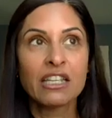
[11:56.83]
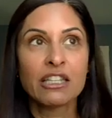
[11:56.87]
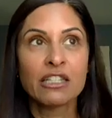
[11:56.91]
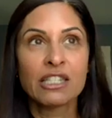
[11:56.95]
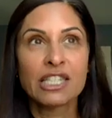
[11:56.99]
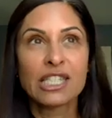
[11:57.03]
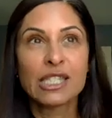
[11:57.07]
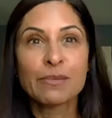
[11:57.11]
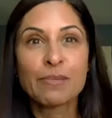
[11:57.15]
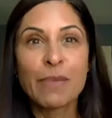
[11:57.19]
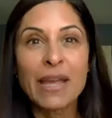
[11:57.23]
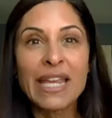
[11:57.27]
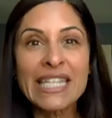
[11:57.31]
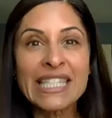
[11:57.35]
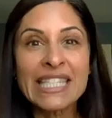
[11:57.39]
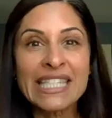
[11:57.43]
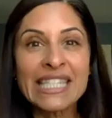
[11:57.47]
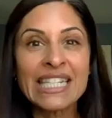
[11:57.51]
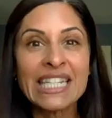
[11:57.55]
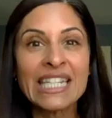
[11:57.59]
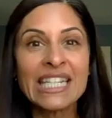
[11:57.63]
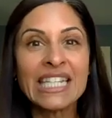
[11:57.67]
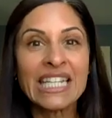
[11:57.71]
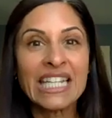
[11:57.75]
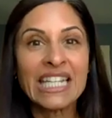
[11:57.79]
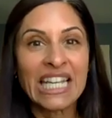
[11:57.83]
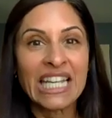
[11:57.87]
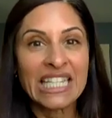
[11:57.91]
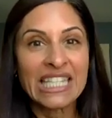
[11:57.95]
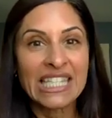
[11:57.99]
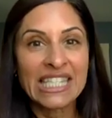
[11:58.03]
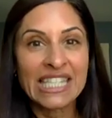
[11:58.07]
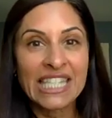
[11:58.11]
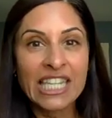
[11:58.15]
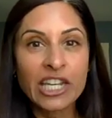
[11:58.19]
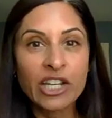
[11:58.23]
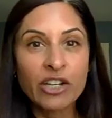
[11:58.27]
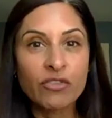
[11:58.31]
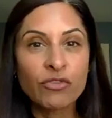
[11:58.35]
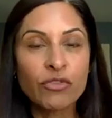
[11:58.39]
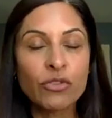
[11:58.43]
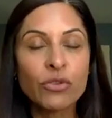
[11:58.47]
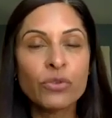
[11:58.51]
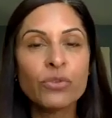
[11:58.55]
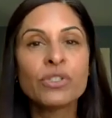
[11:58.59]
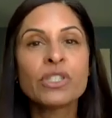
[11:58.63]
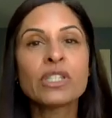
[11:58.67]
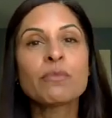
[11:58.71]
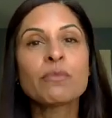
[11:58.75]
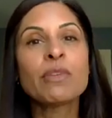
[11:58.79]
spicy, acidic
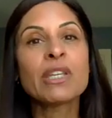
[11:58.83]
foods,